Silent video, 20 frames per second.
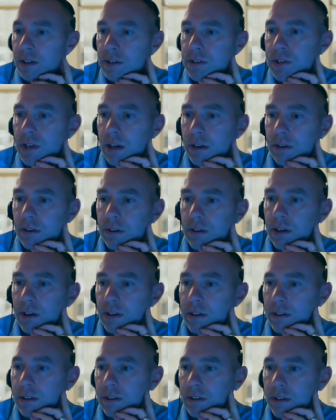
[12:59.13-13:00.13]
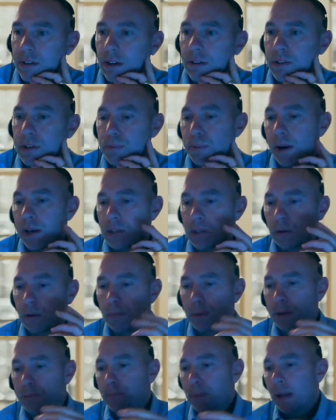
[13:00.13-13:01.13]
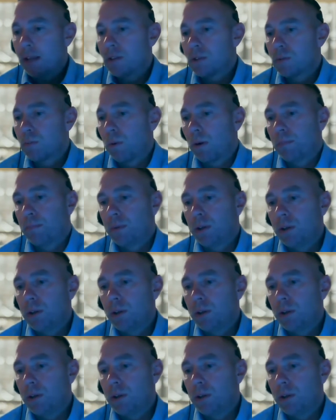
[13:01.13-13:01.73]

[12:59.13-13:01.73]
So there is practical, but it depends what